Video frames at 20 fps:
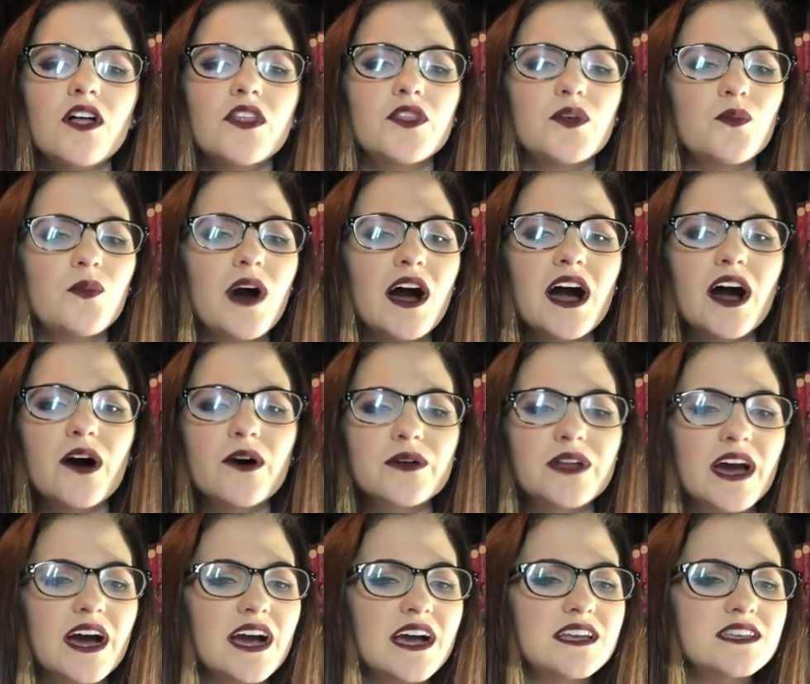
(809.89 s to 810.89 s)
The wild
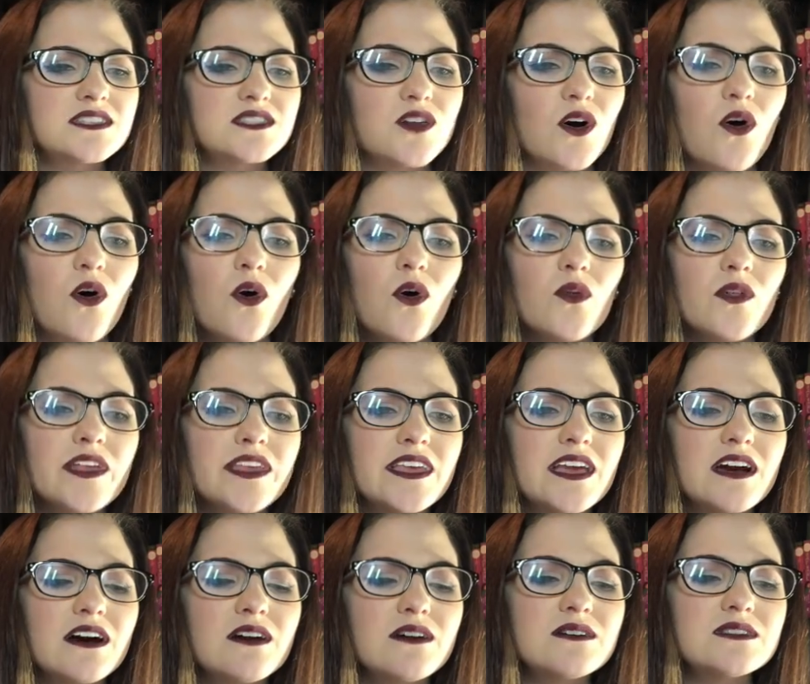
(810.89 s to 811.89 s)
eyes, the holy
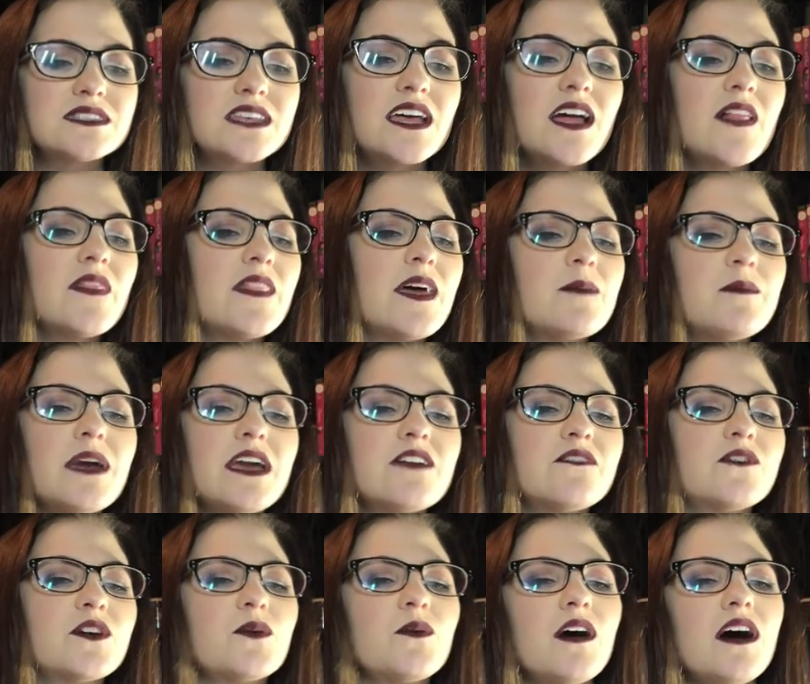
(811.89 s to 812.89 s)
yells, they
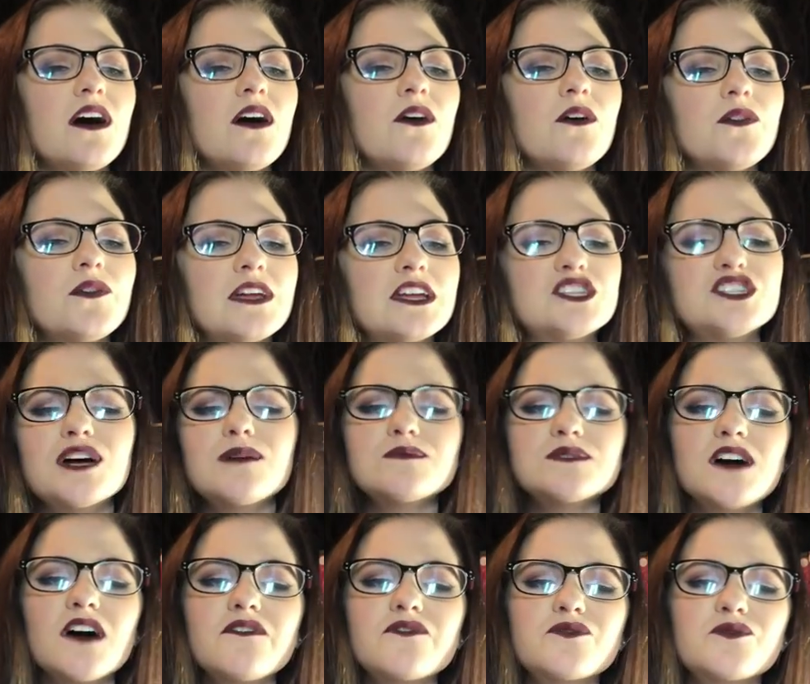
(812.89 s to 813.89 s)
bade farewell, they
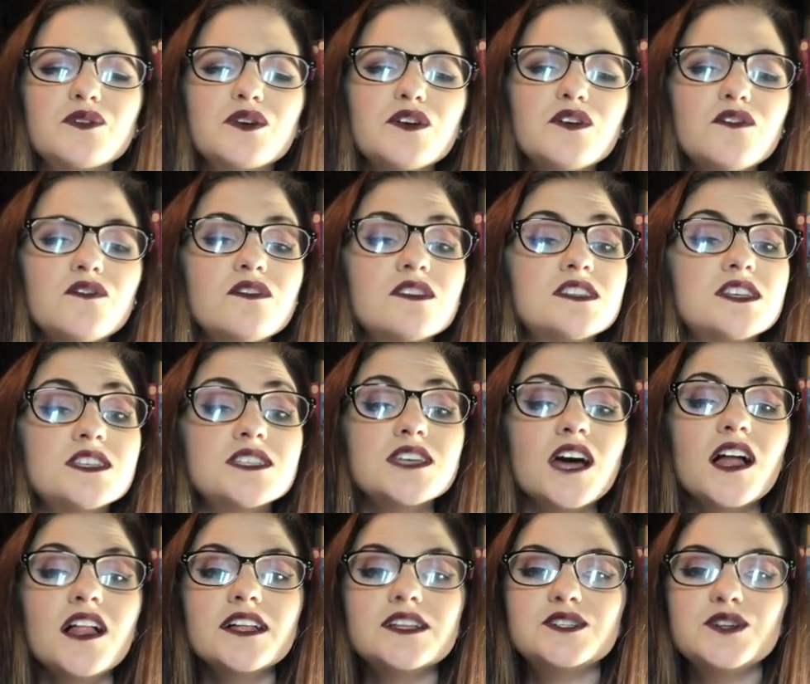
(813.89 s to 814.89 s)
jumped off the roof, to
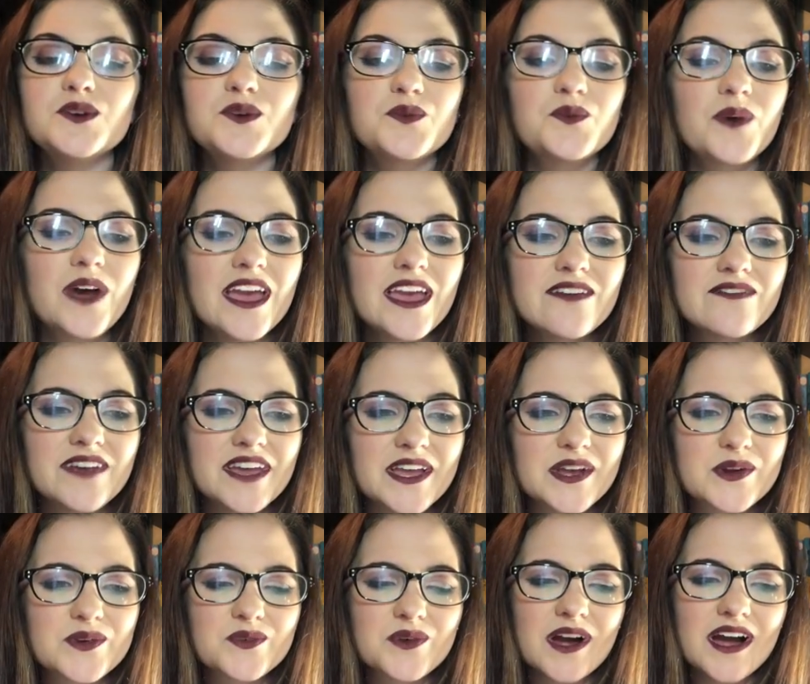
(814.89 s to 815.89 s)
solitude, waving,
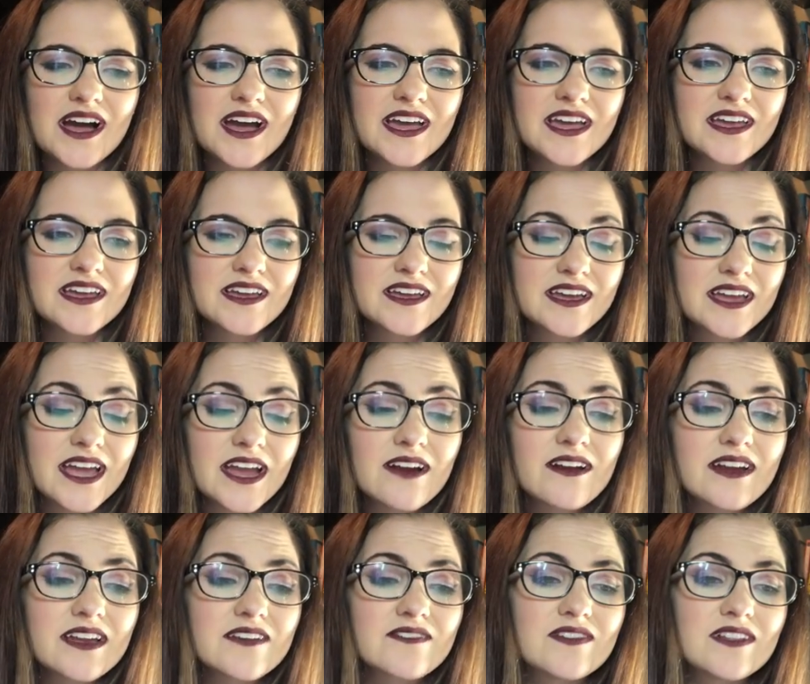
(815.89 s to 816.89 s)
crying,
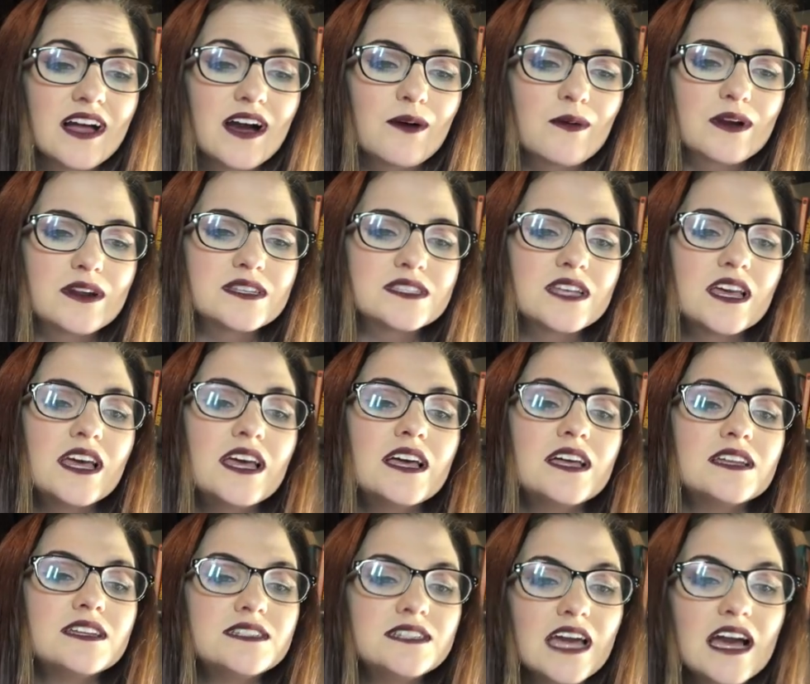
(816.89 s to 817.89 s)
carrying flowers,
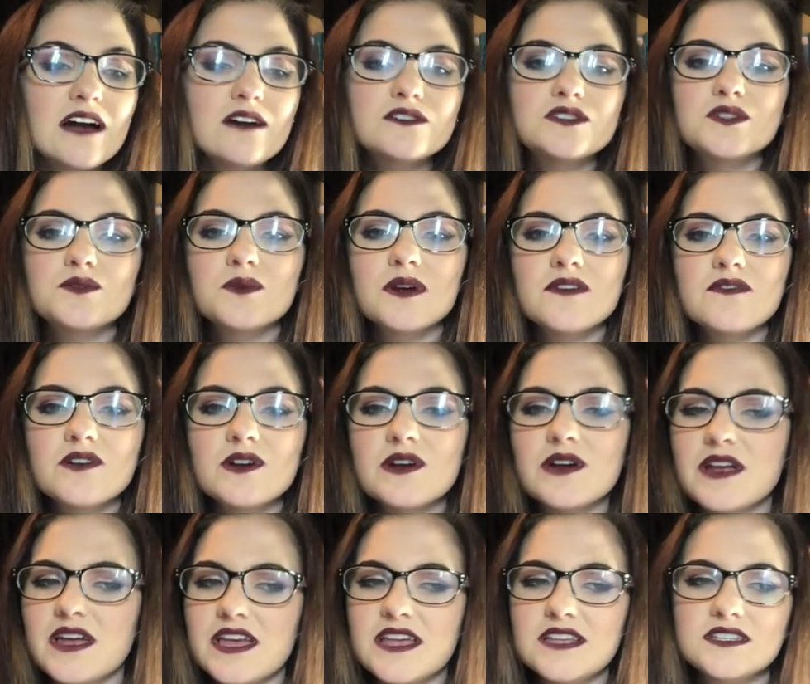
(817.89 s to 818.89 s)
down to the river,
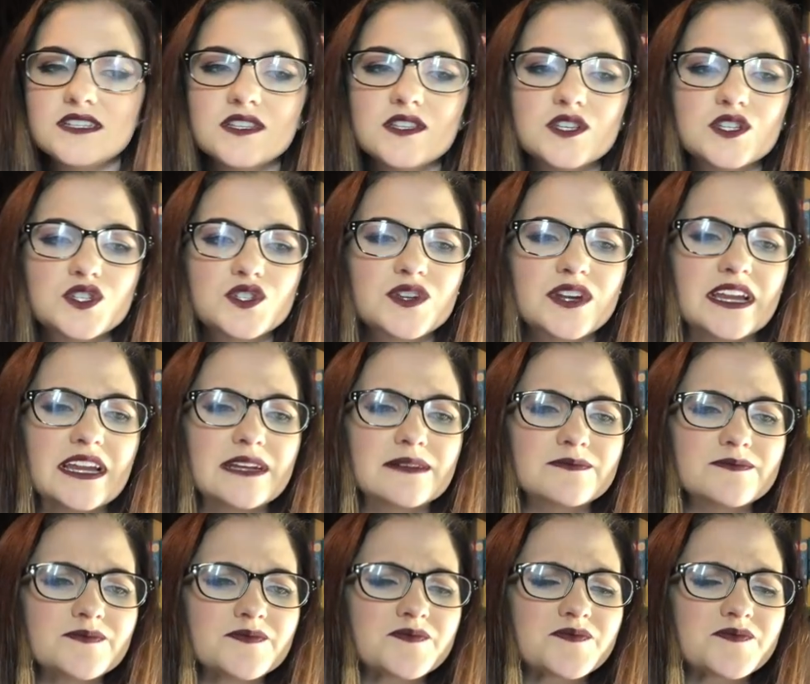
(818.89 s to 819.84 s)
into the street.